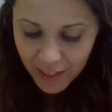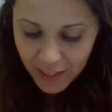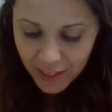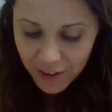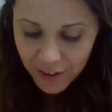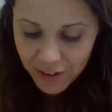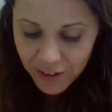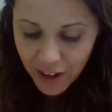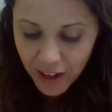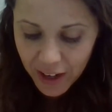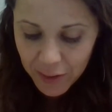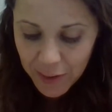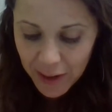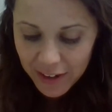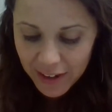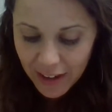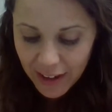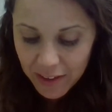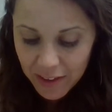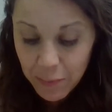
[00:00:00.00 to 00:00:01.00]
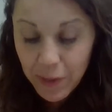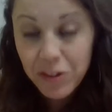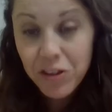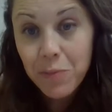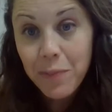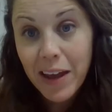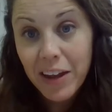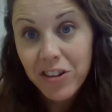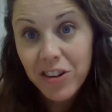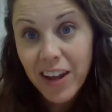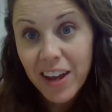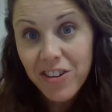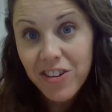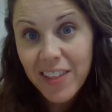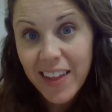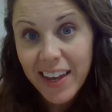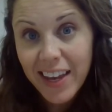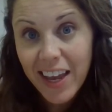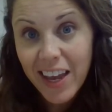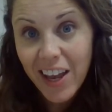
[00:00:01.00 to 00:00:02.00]
There's not as much
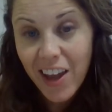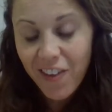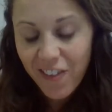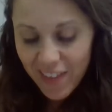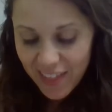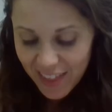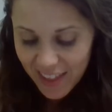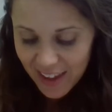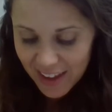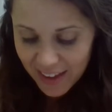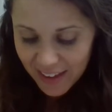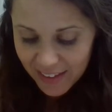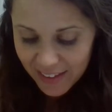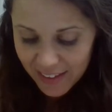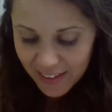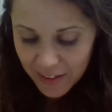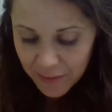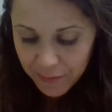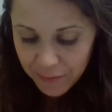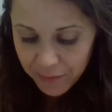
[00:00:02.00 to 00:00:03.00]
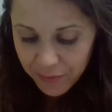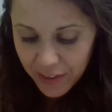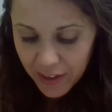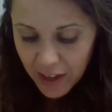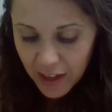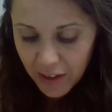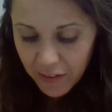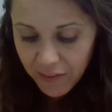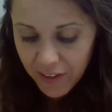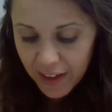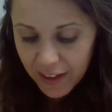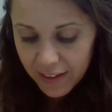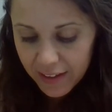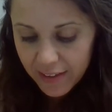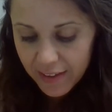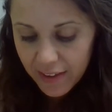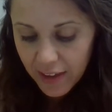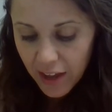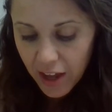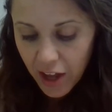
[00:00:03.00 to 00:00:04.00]
imagination that can go in this. If
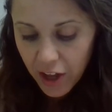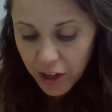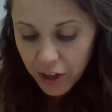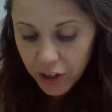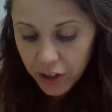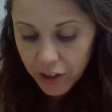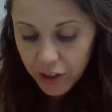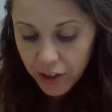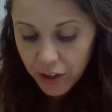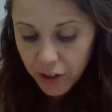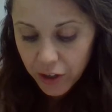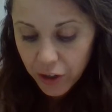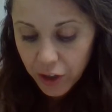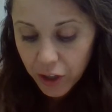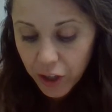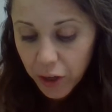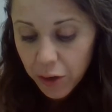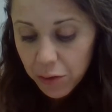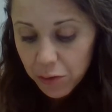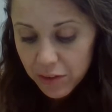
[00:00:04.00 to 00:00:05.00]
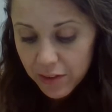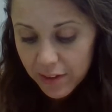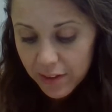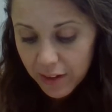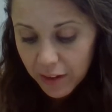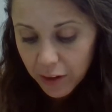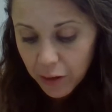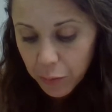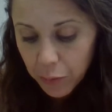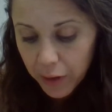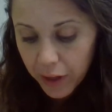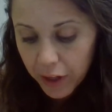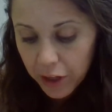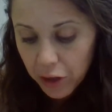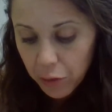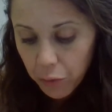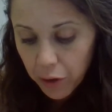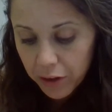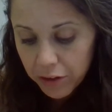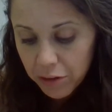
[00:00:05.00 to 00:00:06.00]
it's a closed syllable and
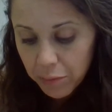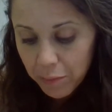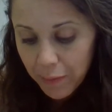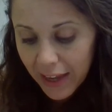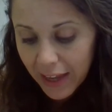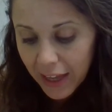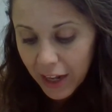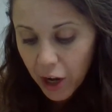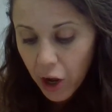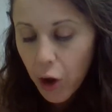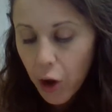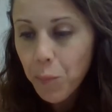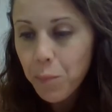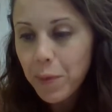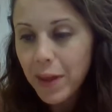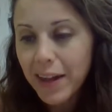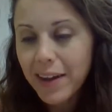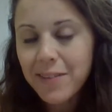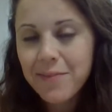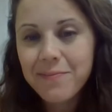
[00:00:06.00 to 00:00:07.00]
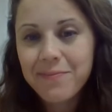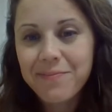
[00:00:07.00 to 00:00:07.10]
you want to make it open,